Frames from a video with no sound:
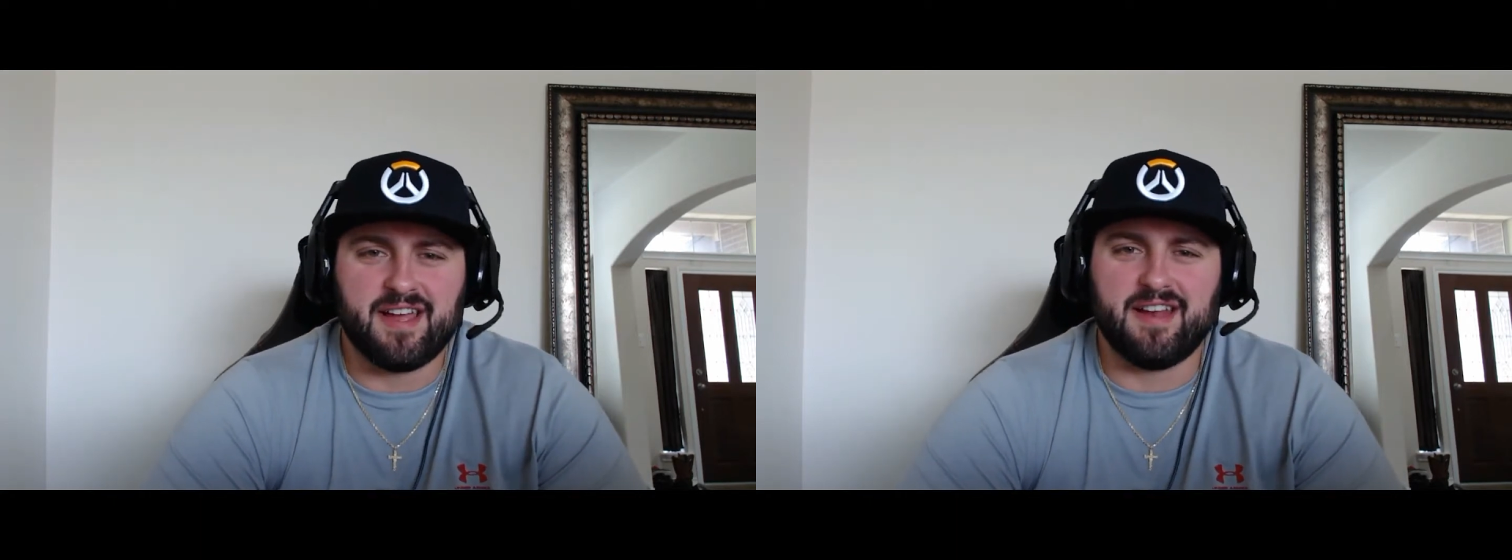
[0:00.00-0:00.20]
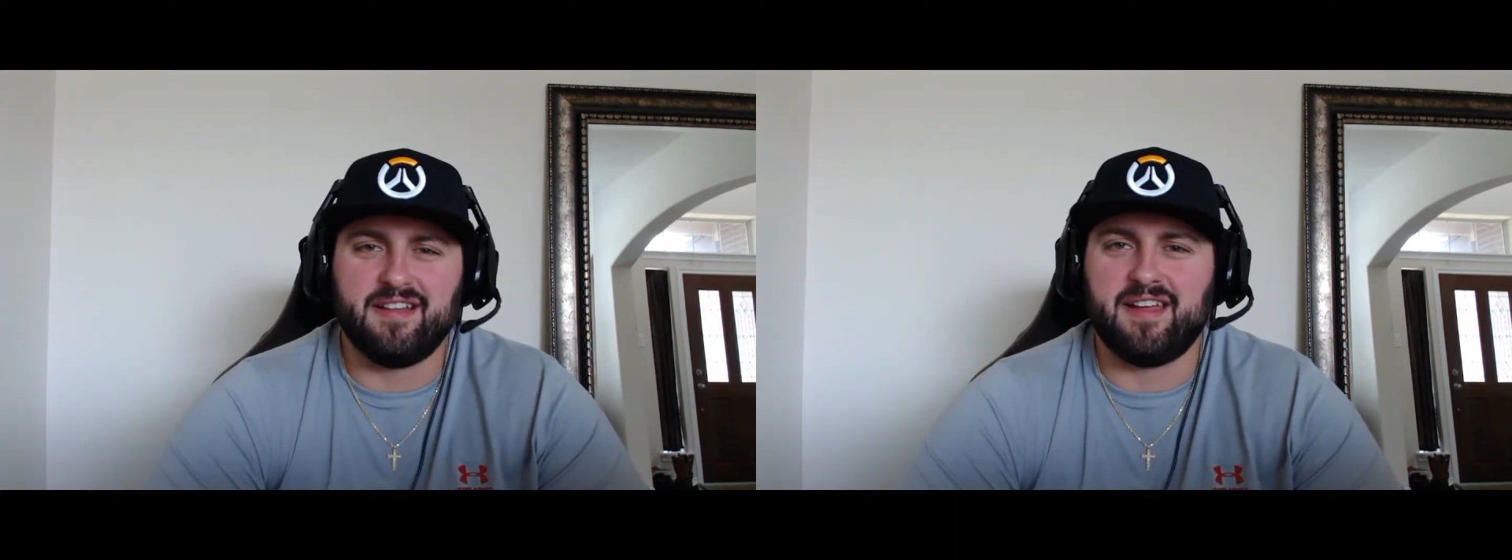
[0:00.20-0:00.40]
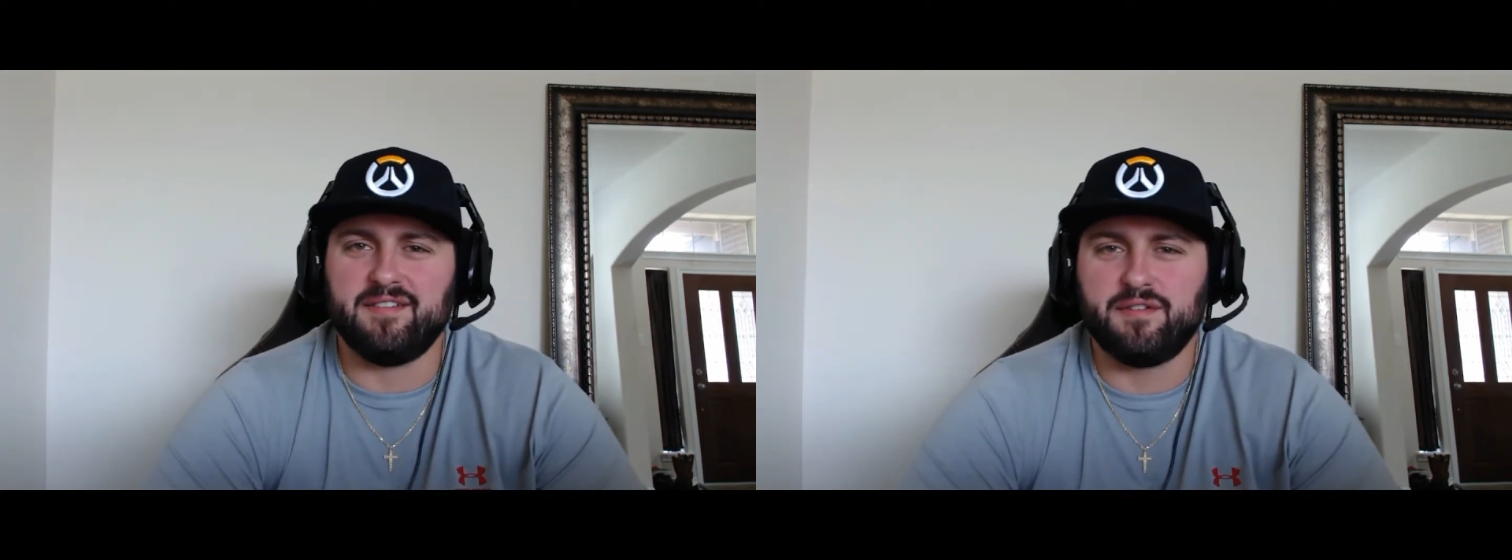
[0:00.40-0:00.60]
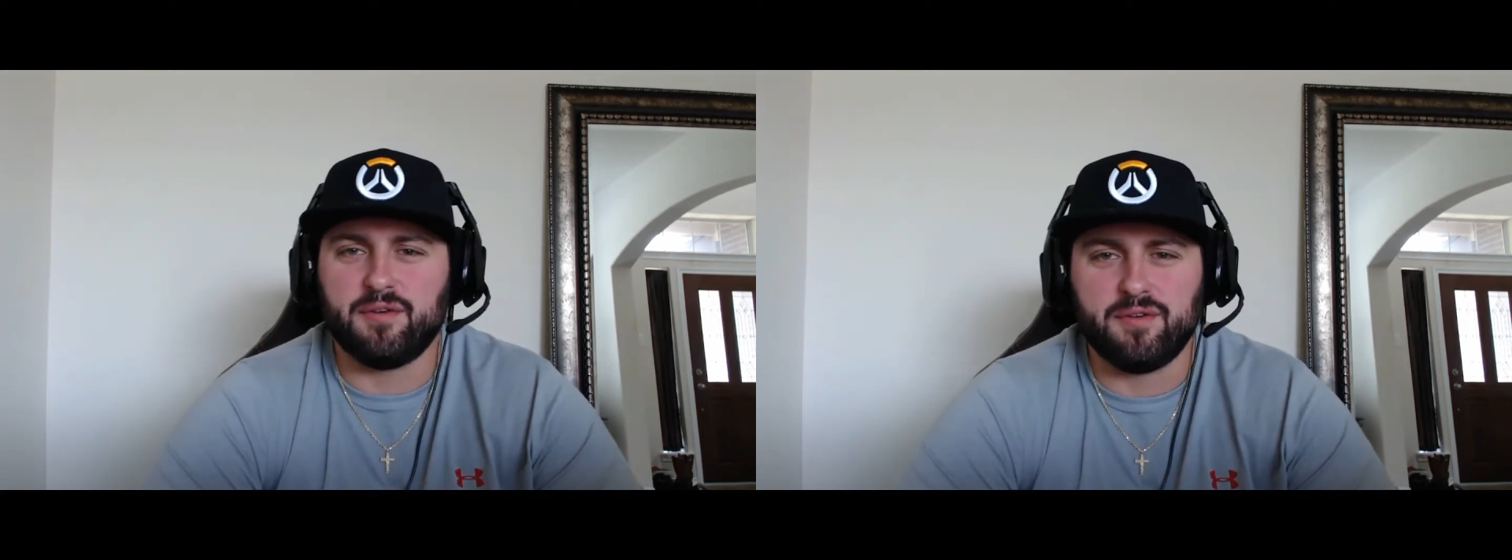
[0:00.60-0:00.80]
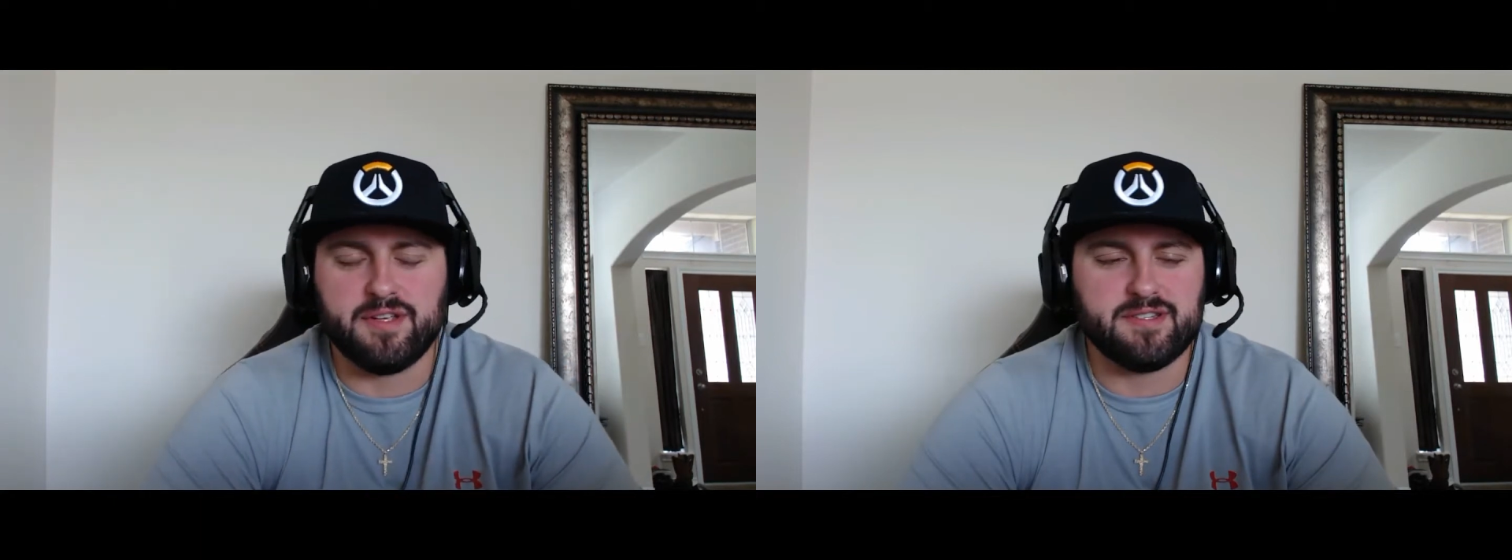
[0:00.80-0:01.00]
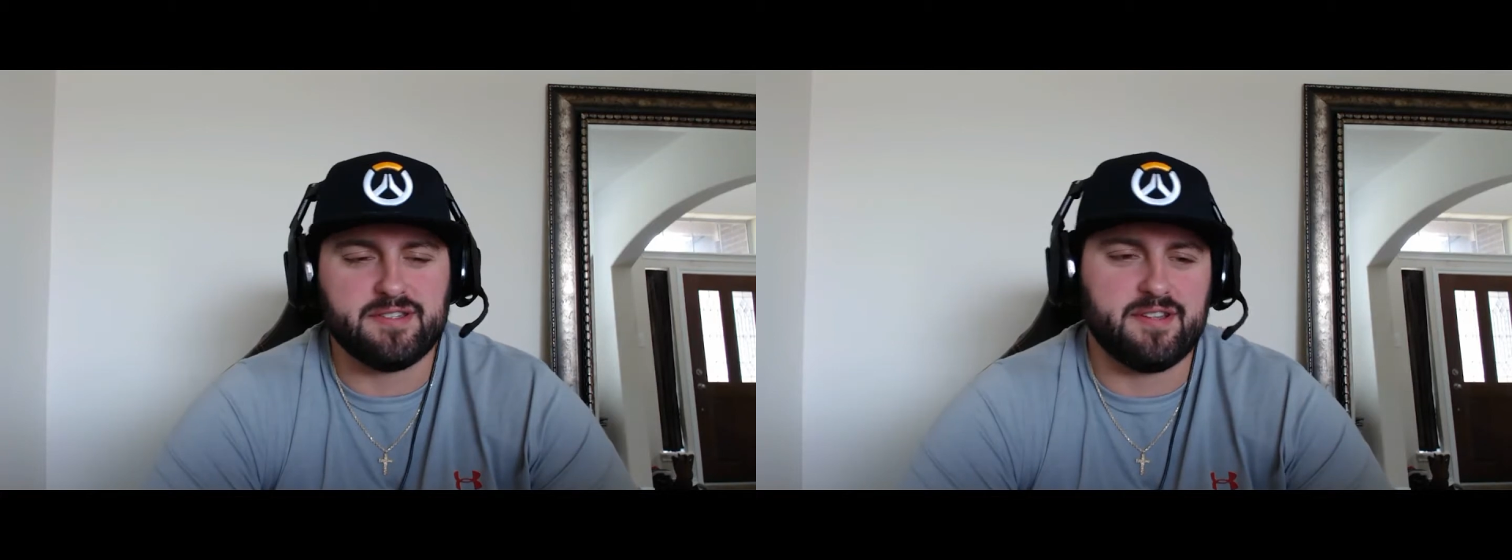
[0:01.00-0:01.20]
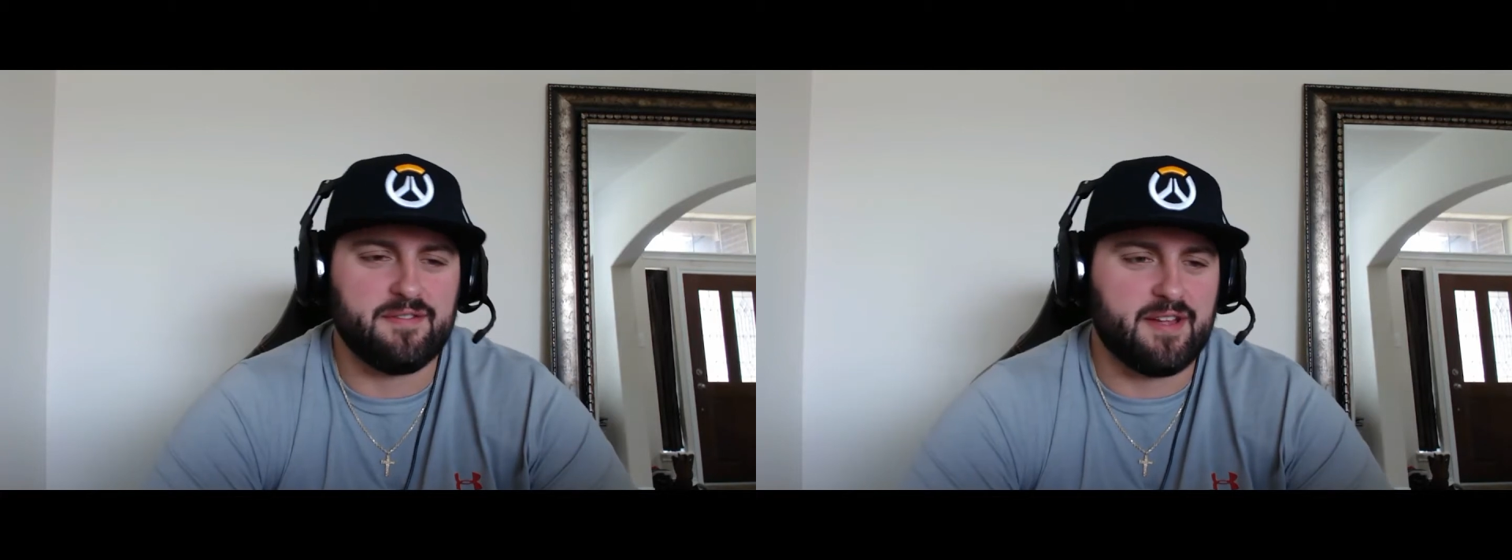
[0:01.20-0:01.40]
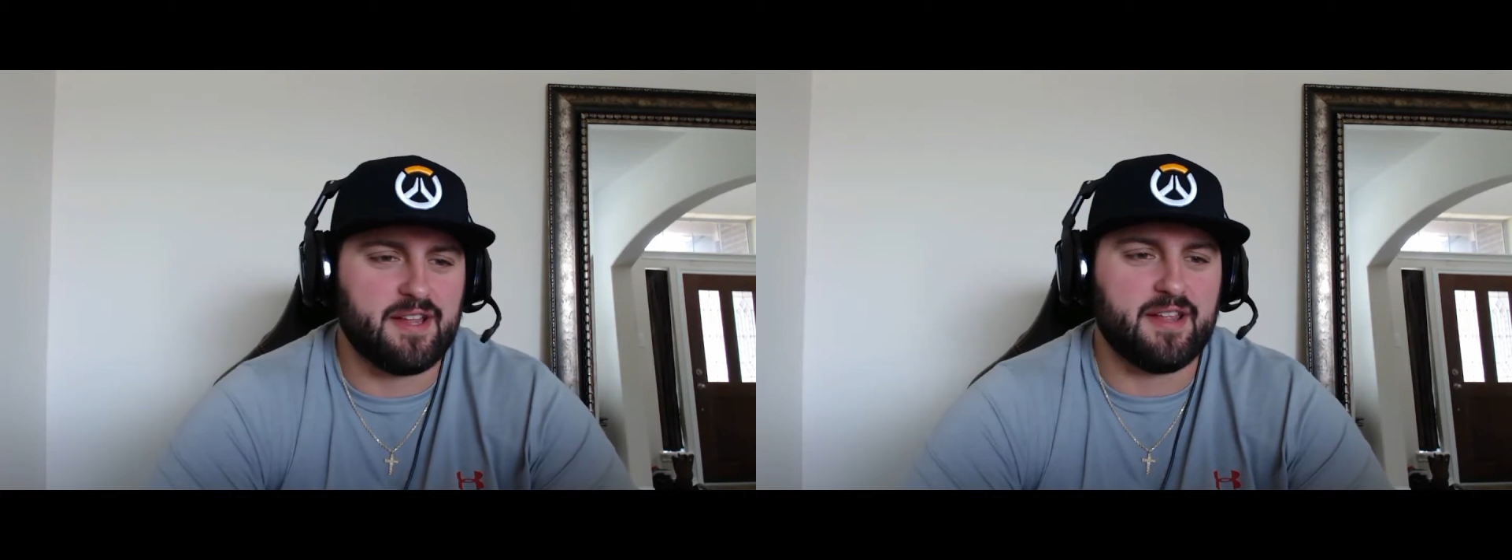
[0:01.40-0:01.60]
kind of a lot of toys and
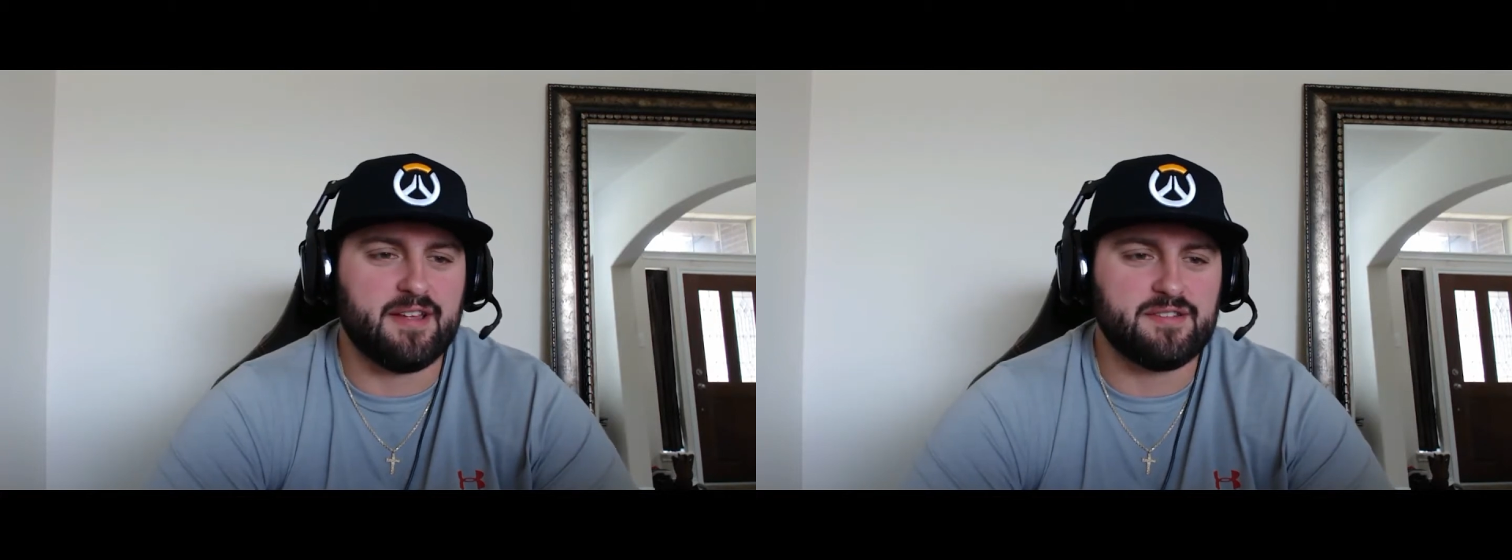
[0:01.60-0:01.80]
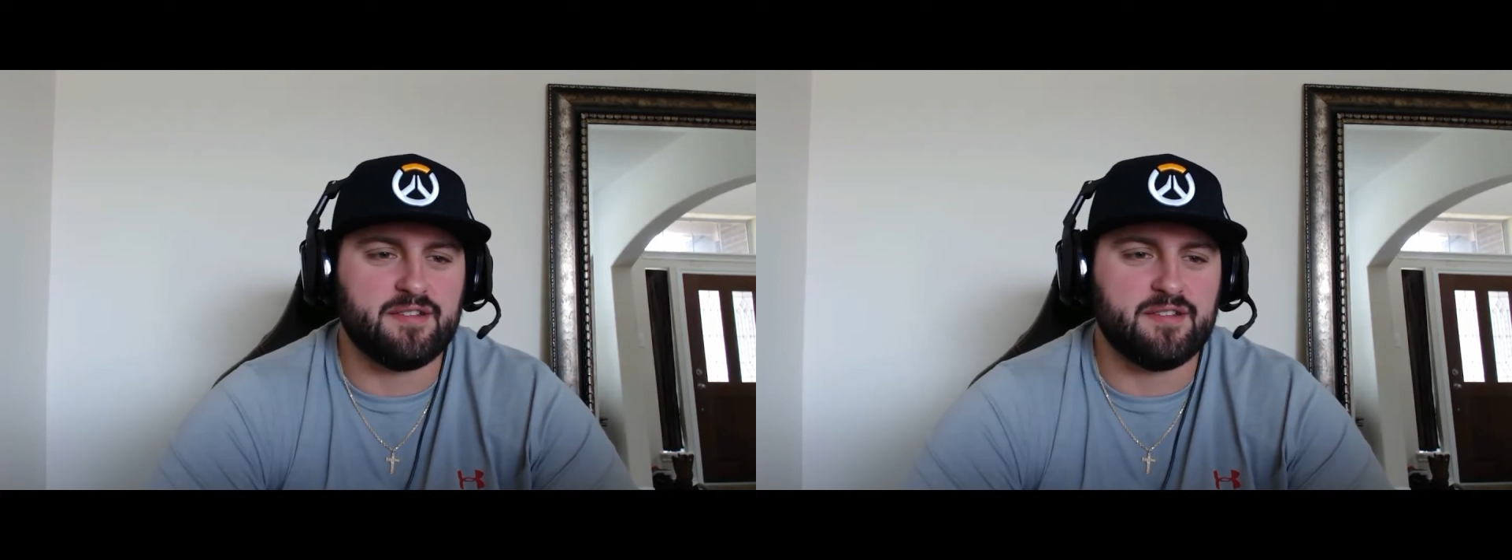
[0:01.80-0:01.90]
stuff like that.